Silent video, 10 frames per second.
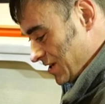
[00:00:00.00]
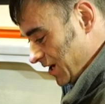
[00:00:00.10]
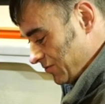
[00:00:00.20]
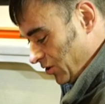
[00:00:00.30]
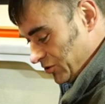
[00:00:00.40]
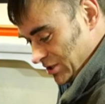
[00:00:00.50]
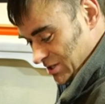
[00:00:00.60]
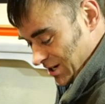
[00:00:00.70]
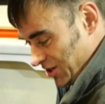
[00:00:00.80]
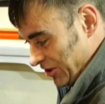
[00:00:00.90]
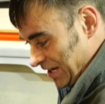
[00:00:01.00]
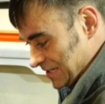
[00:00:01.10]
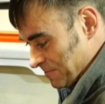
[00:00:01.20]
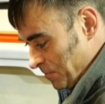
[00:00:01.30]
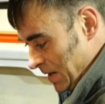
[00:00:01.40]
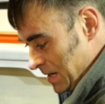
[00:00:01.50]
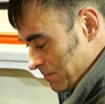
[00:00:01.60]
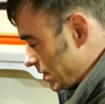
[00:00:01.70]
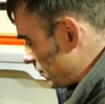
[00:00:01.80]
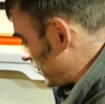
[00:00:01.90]
the high voltage side of things.
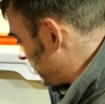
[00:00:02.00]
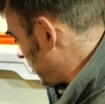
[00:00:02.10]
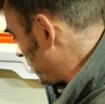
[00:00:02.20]
But before